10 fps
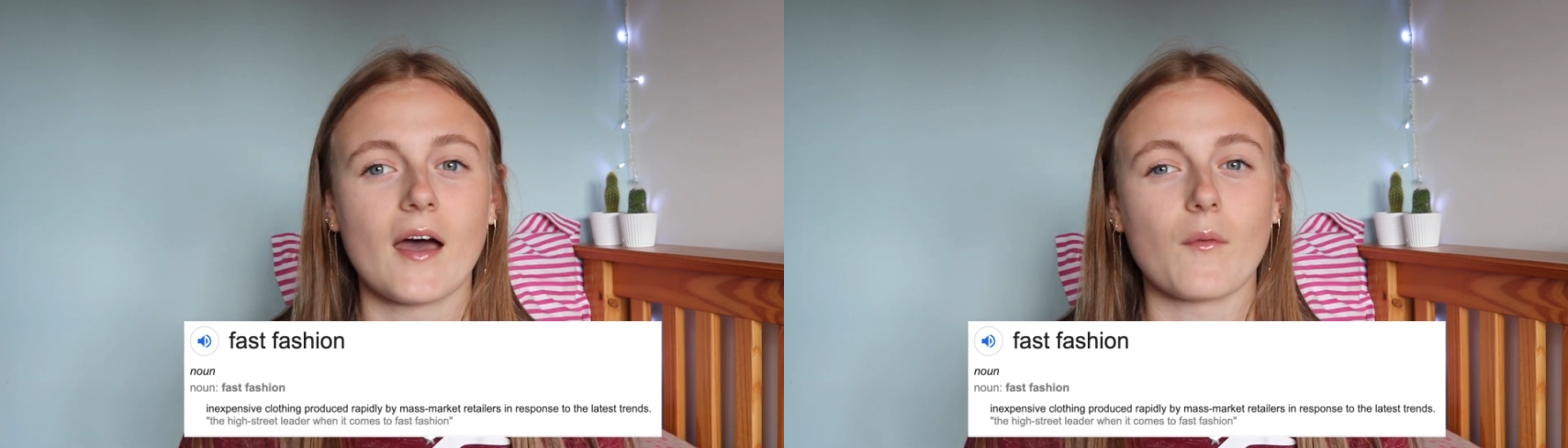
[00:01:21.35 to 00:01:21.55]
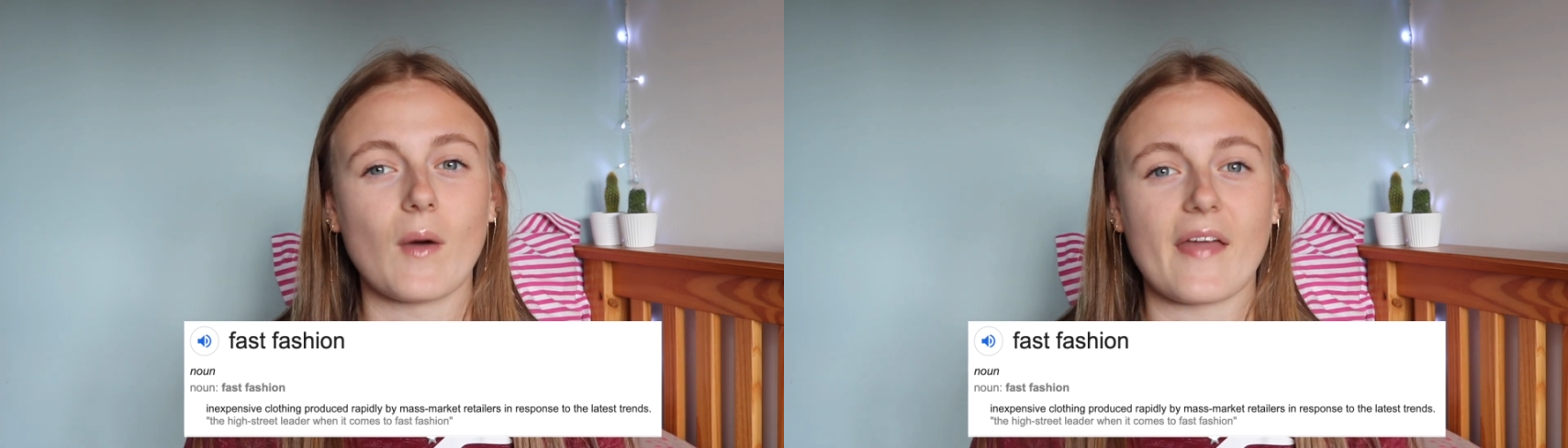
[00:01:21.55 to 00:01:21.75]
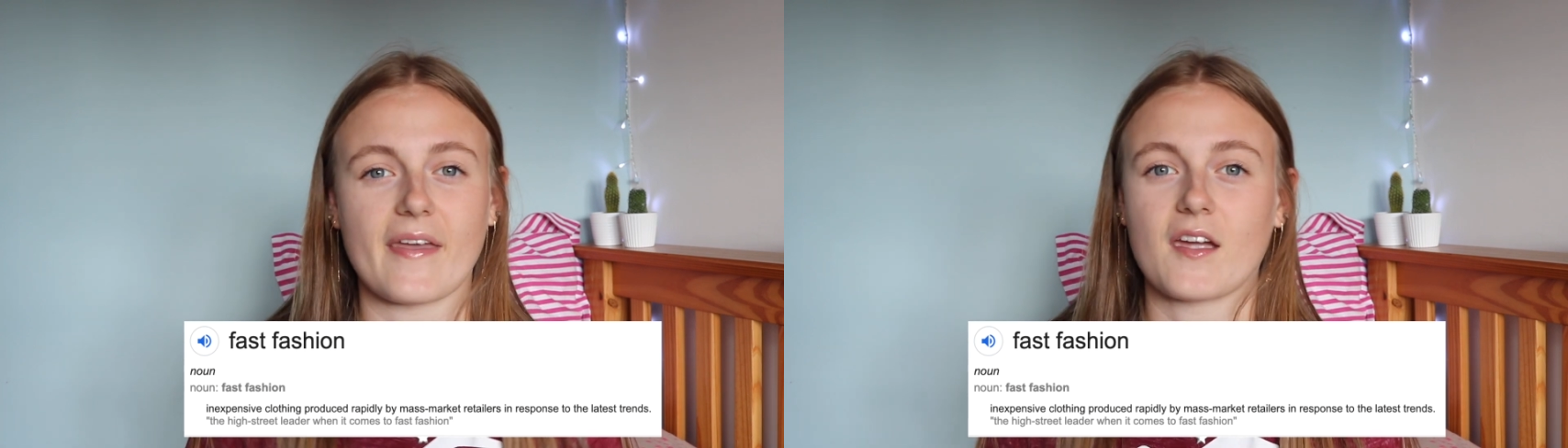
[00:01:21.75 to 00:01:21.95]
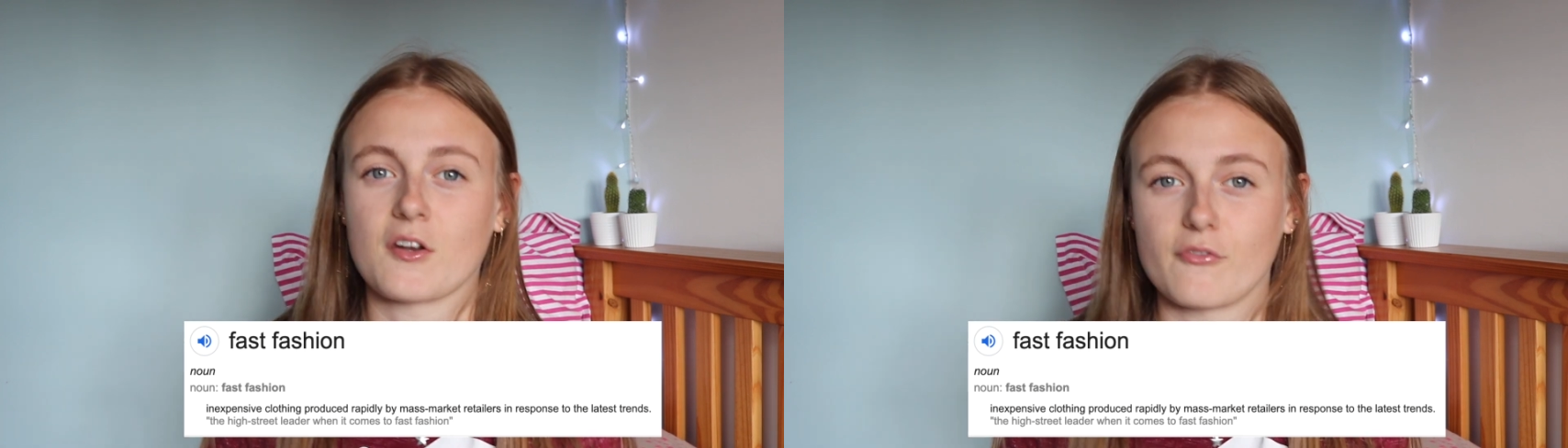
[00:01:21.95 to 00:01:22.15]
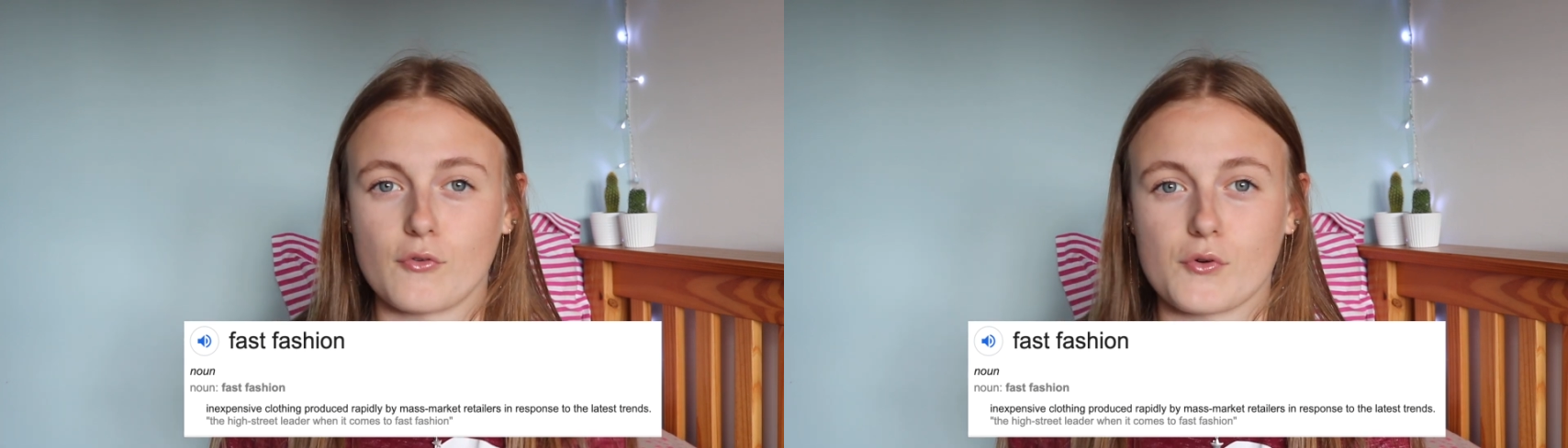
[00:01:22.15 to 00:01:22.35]
where they can
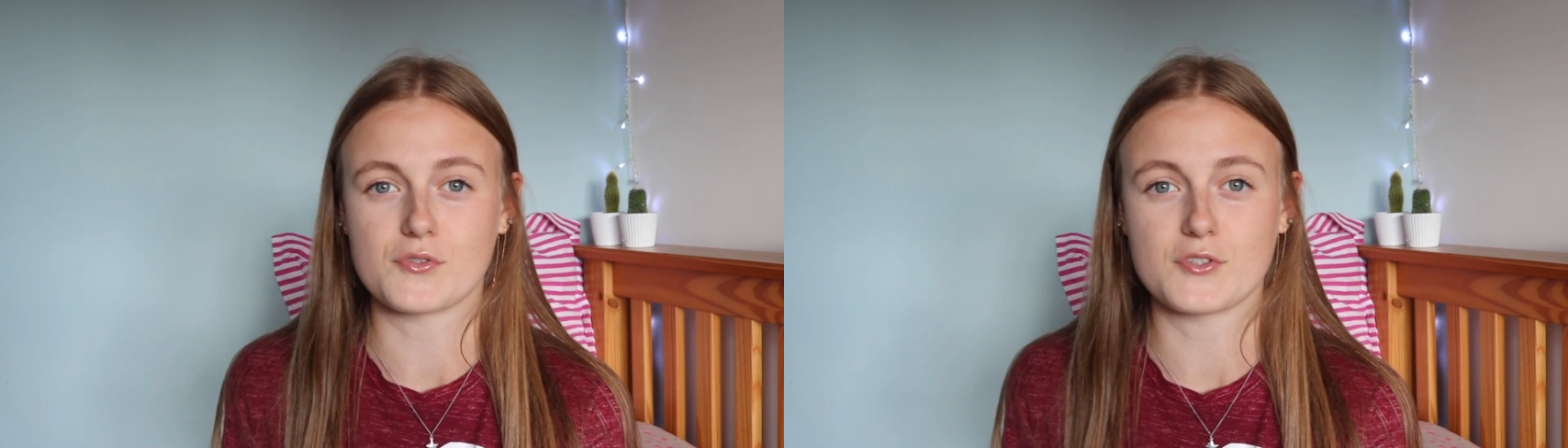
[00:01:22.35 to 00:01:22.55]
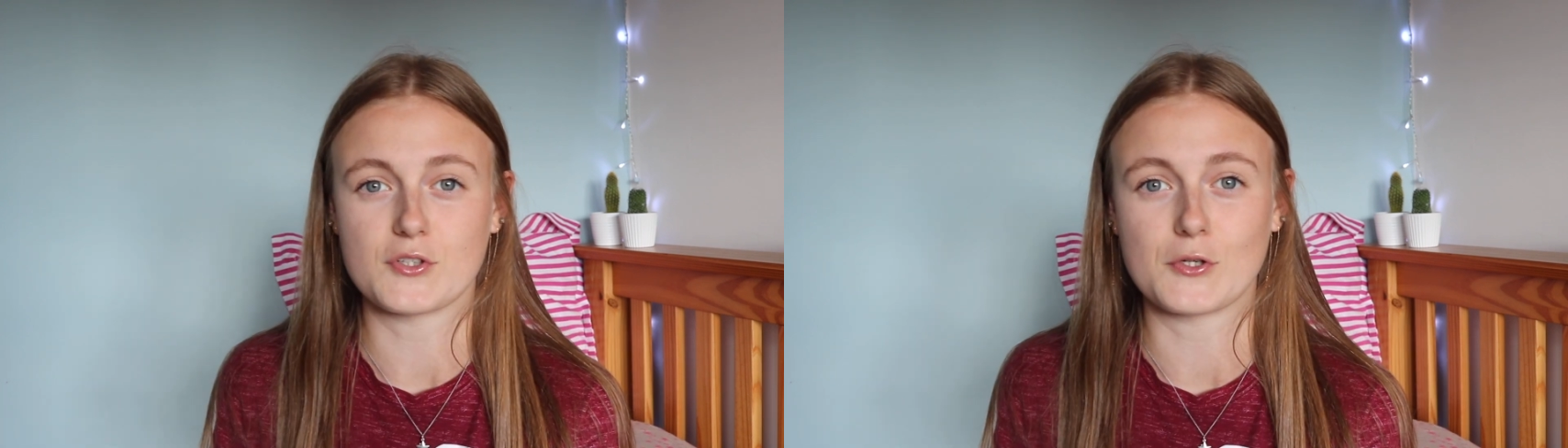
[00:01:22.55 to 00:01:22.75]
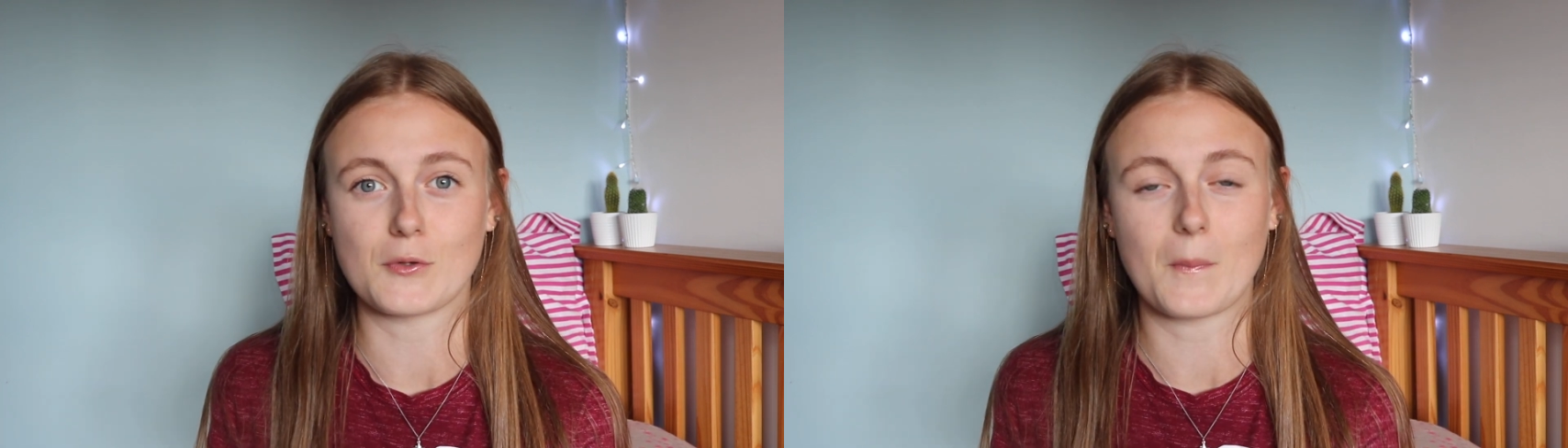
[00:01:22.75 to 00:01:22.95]
afford to